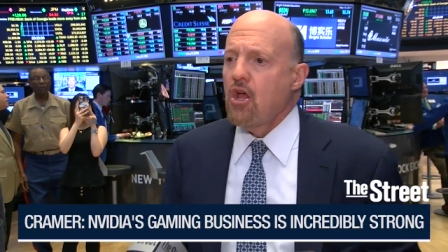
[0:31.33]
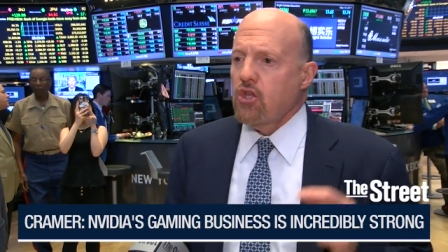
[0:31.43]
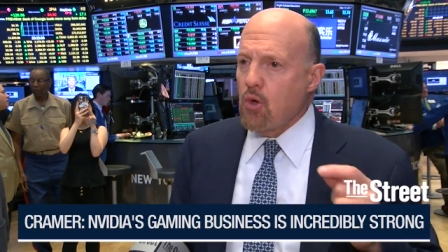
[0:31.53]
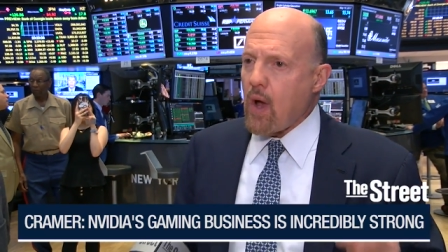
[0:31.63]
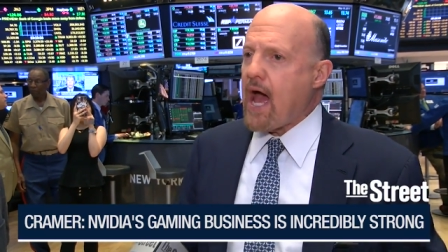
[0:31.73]

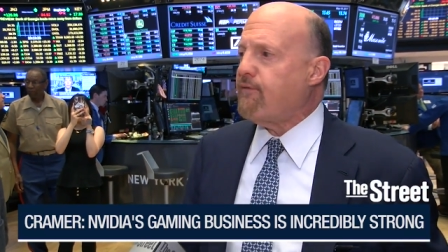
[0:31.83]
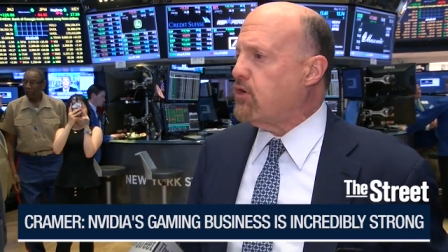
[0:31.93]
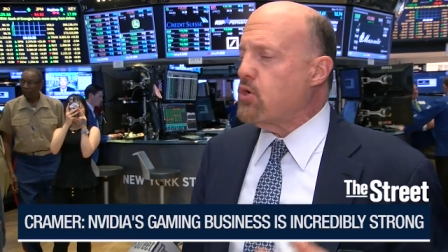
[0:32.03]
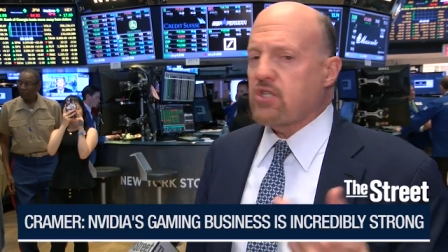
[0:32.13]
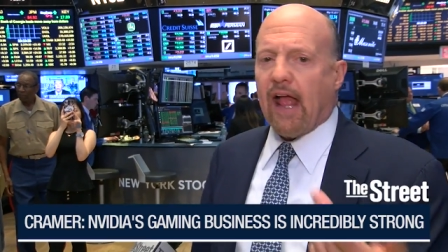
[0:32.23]
You have to
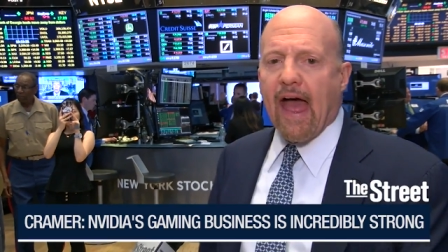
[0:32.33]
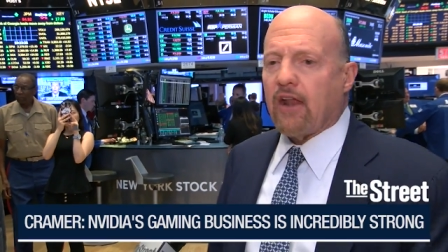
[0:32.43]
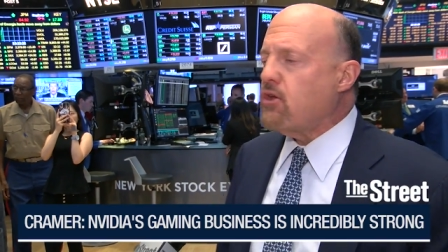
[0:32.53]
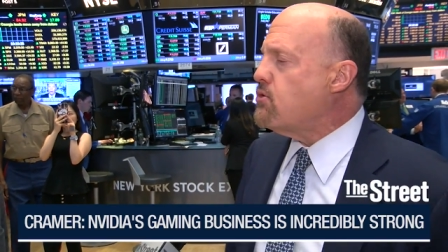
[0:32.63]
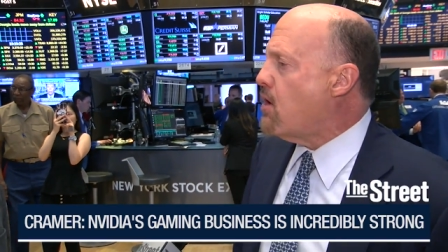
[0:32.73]
use it. How
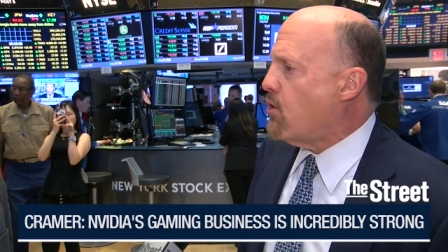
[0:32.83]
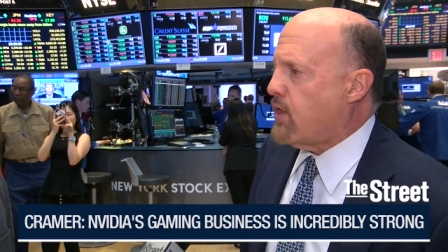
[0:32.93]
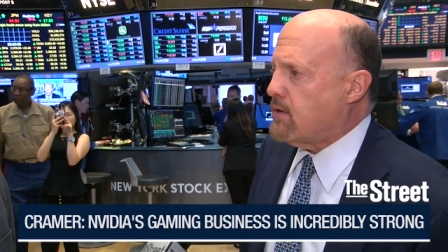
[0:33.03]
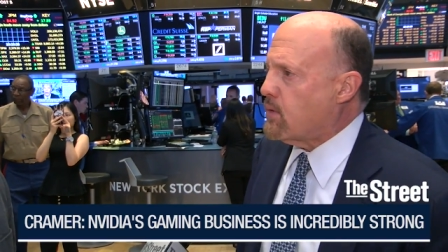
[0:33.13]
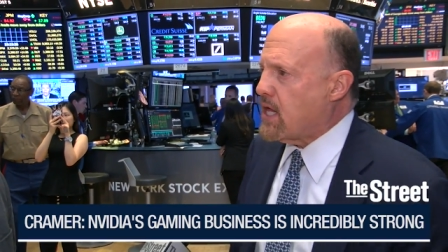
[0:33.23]
do you know
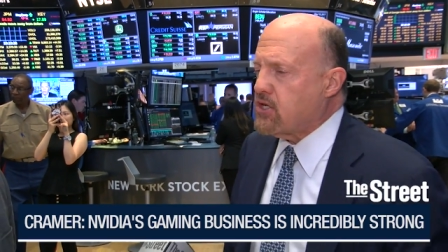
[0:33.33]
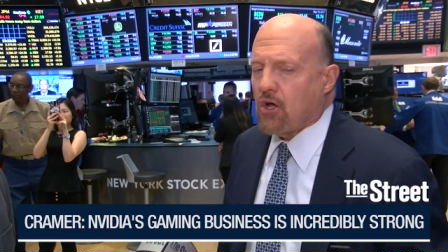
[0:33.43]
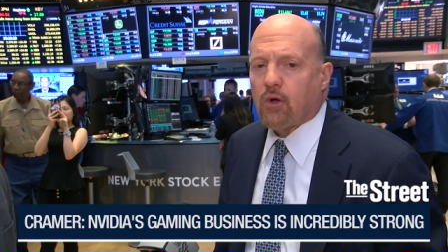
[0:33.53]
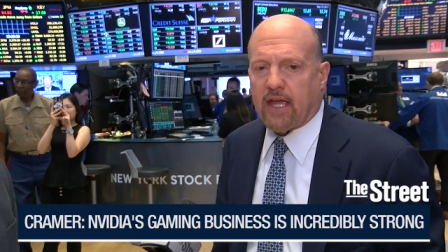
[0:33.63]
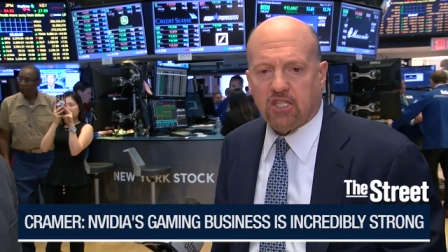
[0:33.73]
that there's,
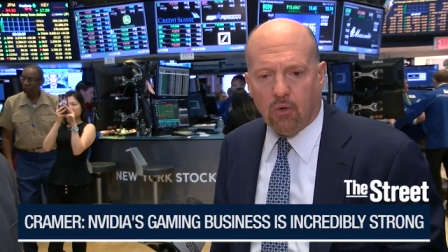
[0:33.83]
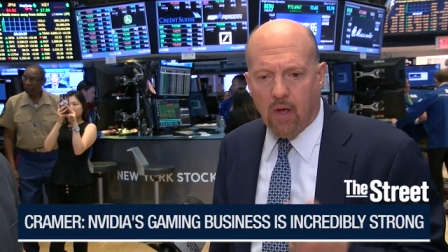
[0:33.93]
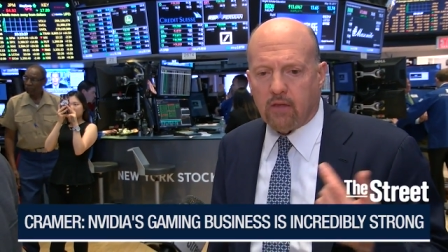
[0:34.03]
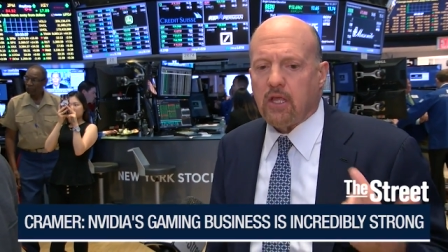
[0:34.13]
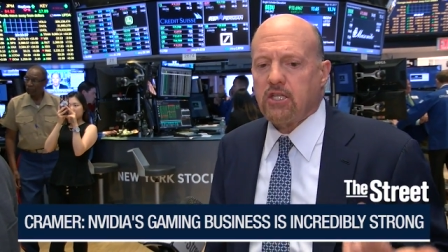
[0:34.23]
okay, so
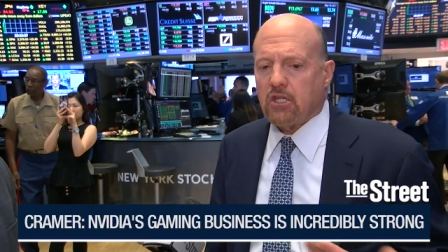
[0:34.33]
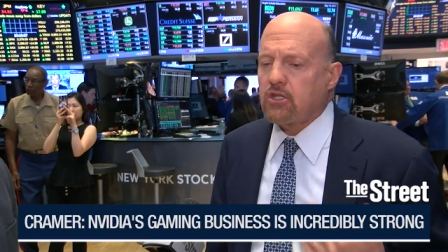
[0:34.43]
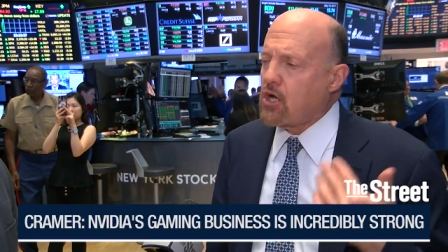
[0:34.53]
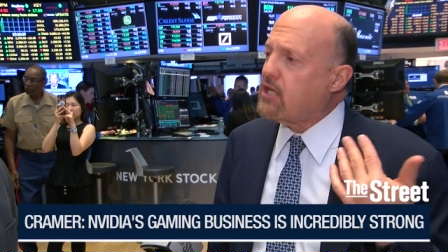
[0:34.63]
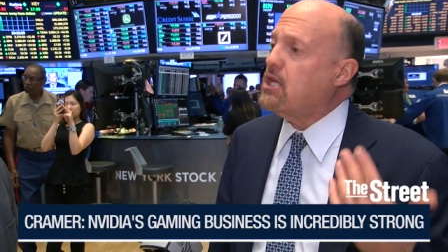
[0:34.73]
uh, let's, let's
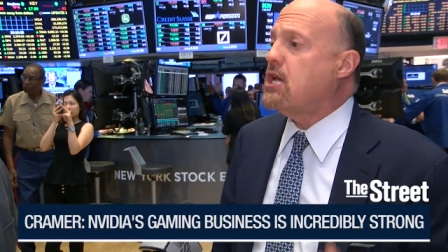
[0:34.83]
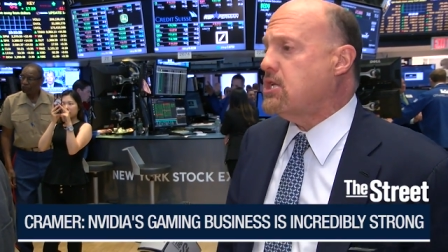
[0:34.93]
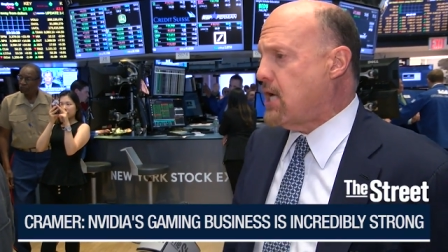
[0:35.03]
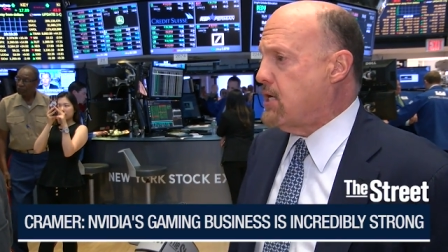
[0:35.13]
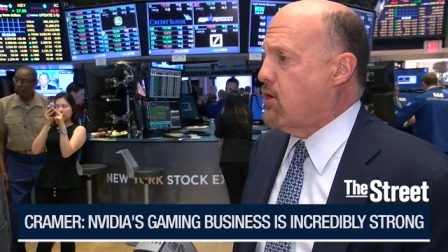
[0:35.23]
get the
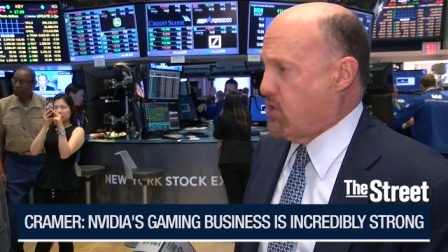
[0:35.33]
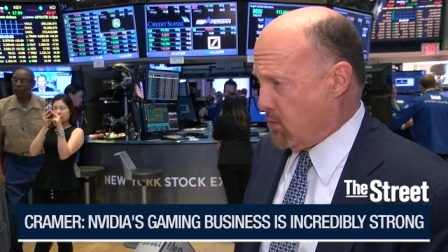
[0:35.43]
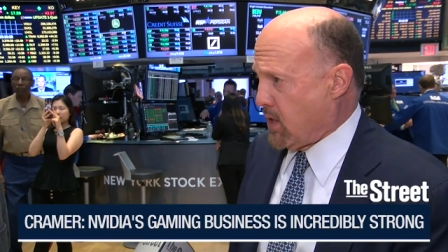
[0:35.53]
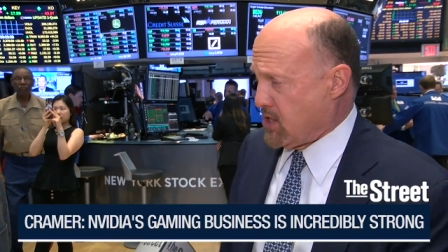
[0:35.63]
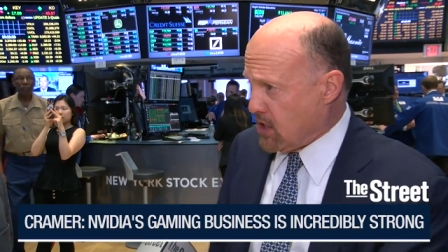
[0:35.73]
Nintendo
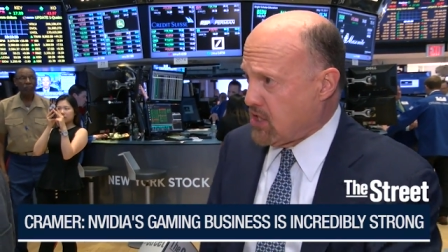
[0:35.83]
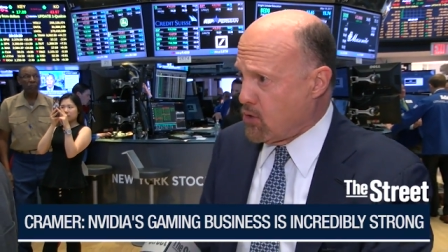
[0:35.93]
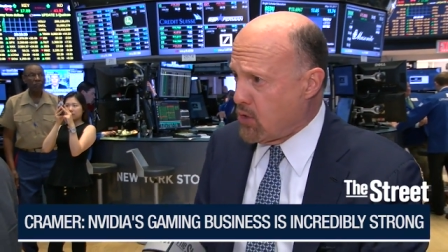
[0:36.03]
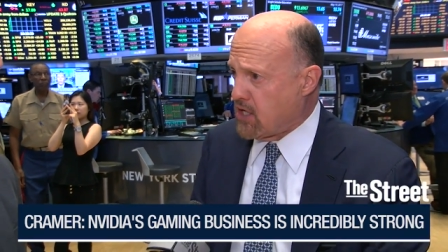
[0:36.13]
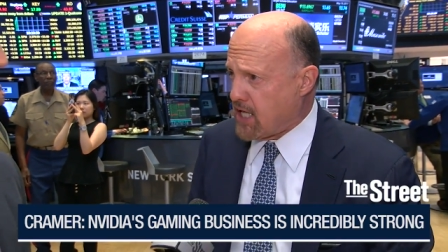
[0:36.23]
Switch, this
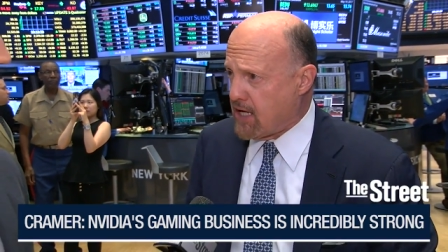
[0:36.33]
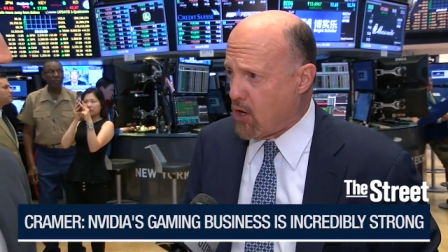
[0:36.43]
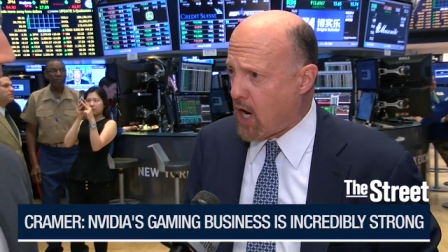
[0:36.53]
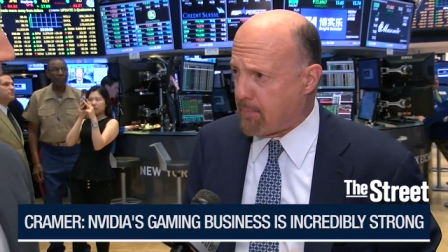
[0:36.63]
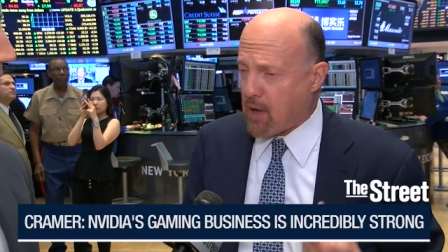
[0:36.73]
new Nintendo
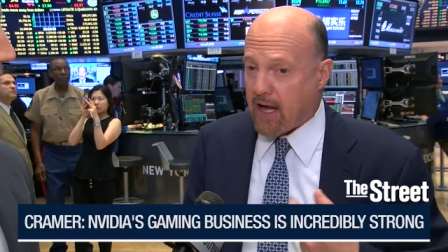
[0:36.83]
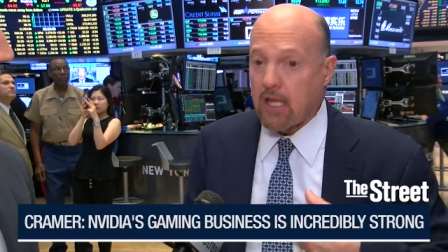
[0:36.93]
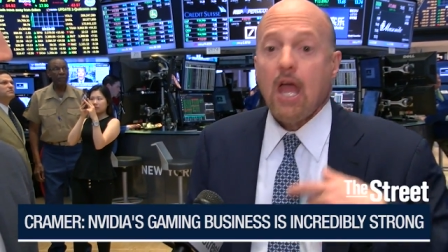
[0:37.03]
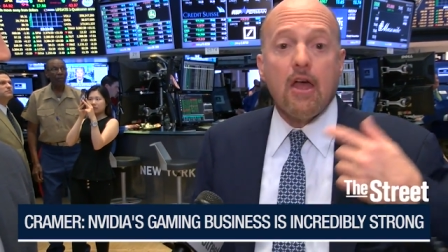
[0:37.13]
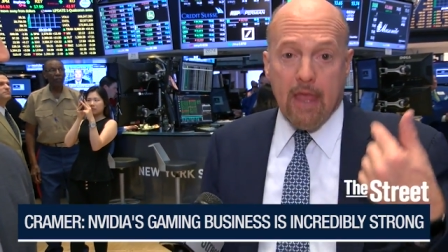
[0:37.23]
hot product
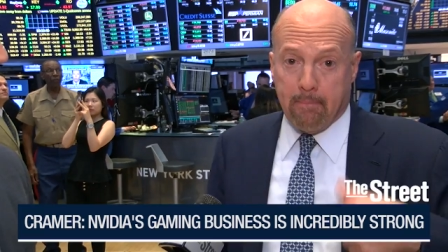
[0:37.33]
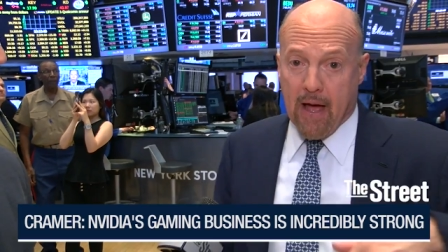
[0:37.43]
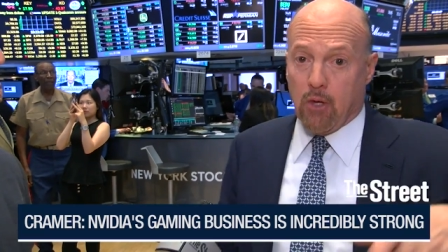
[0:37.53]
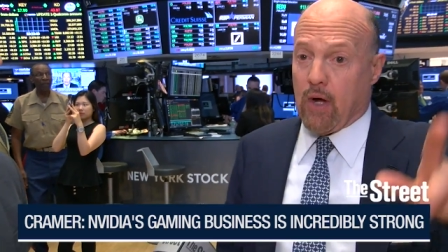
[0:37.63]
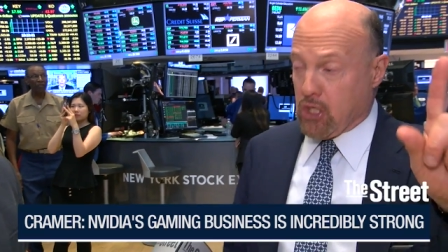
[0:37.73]
that, by
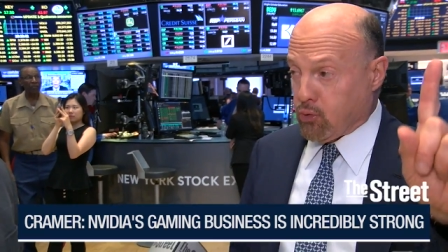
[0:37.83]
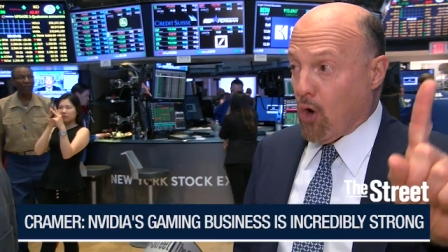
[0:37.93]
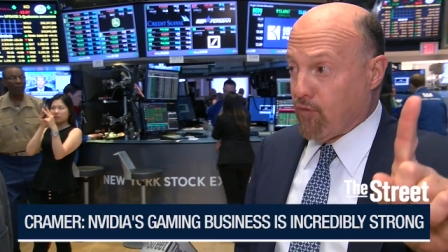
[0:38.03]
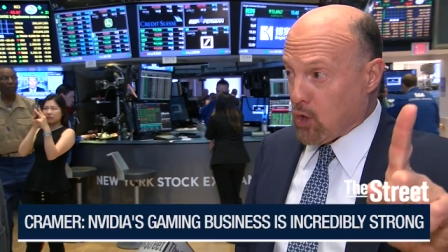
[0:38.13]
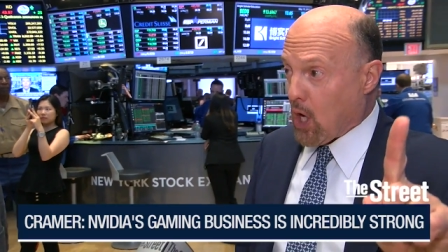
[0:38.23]
the way,
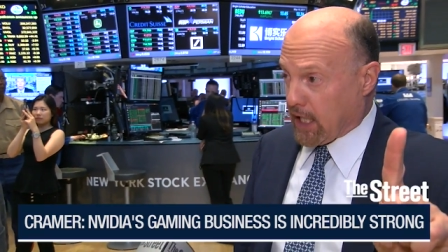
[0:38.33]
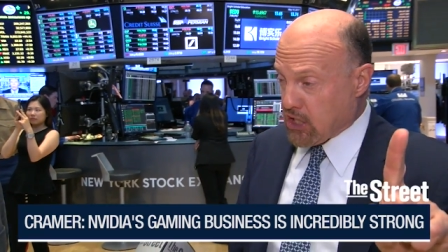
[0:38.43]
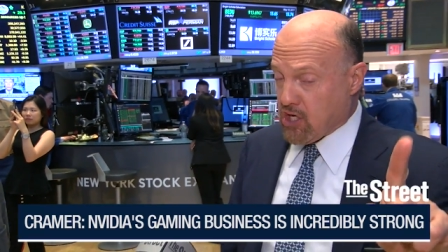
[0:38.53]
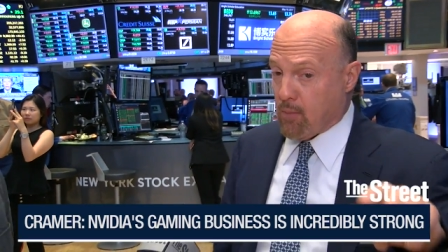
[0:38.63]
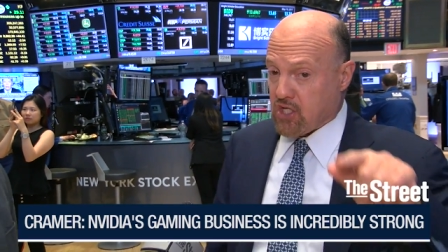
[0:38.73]
drove
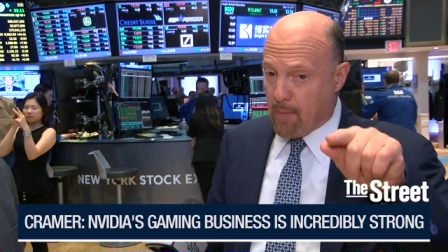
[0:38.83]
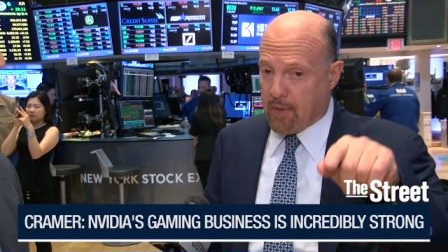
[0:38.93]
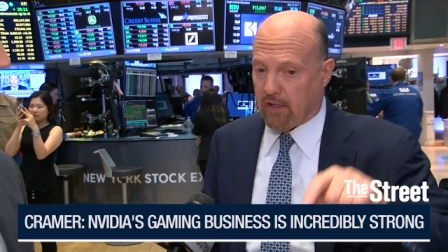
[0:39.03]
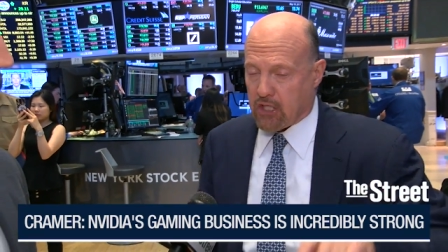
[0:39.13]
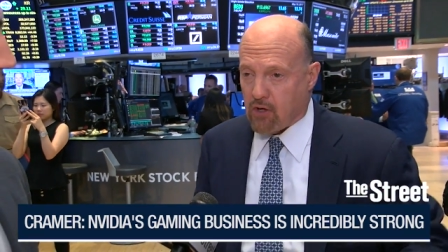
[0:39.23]
Target's numbers up in
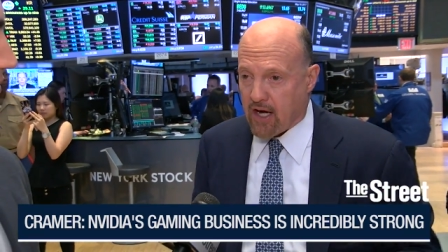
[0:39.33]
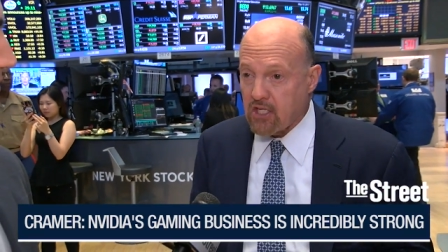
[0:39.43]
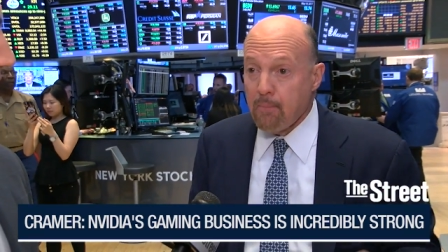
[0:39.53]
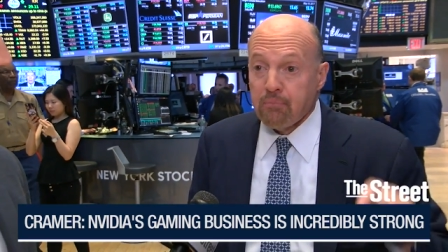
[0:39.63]
electronics.